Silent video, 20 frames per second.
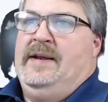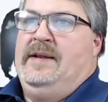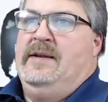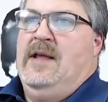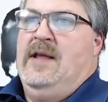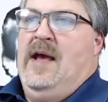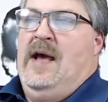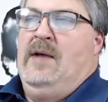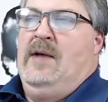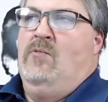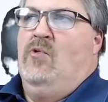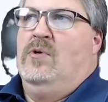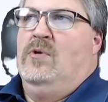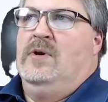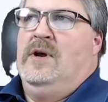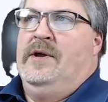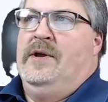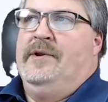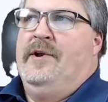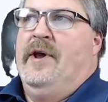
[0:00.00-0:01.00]
I want
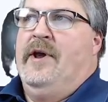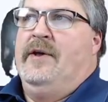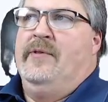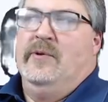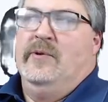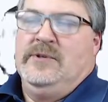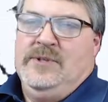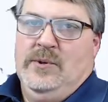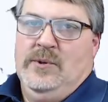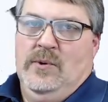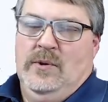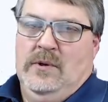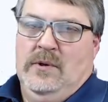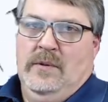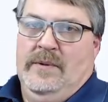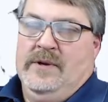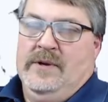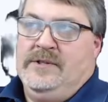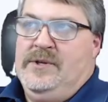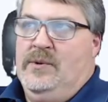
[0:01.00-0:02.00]
another tool on
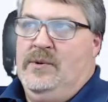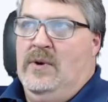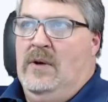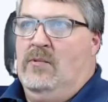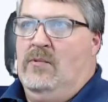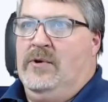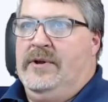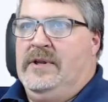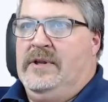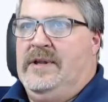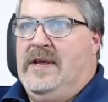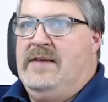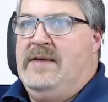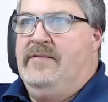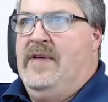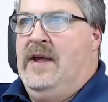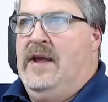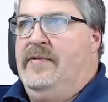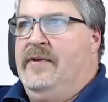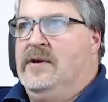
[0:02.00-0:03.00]
there too. I want to leave
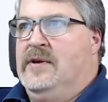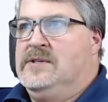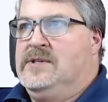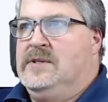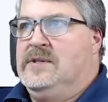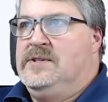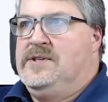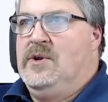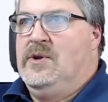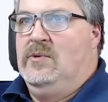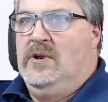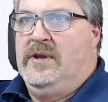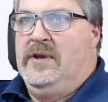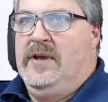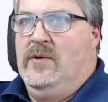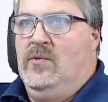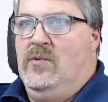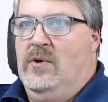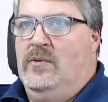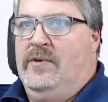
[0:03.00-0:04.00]
that there. So let's go look at
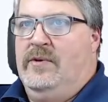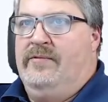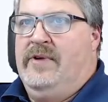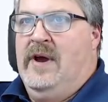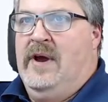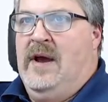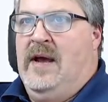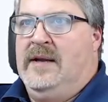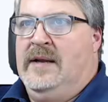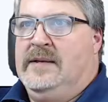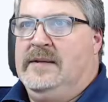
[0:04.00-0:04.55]
what we've got.